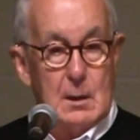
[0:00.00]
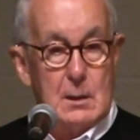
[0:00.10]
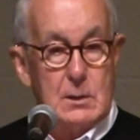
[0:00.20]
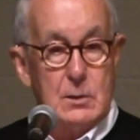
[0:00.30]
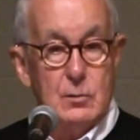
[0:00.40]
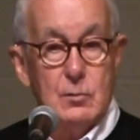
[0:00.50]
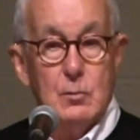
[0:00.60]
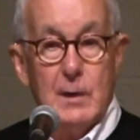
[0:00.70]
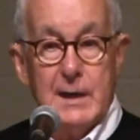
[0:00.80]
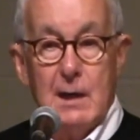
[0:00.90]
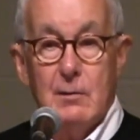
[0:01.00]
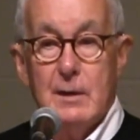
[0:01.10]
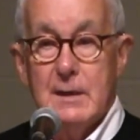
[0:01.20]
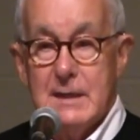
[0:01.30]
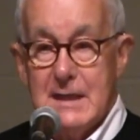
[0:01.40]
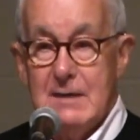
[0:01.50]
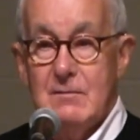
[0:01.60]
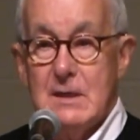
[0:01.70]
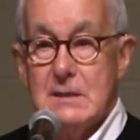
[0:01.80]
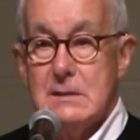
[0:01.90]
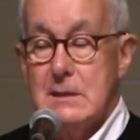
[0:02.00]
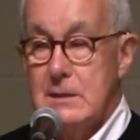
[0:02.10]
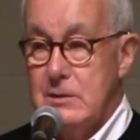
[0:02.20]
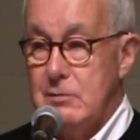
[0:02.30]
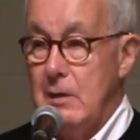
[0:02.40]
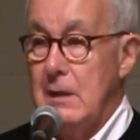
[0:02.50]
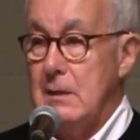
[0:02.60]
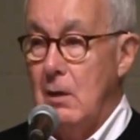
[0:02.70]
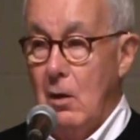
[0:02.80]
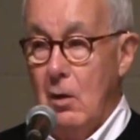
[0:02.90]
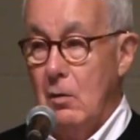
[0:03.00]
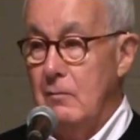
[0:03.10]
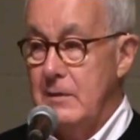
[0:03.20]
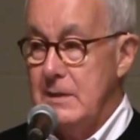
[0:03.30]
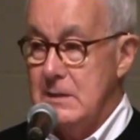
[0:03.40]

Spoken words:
You went out in evenings in a truck all over this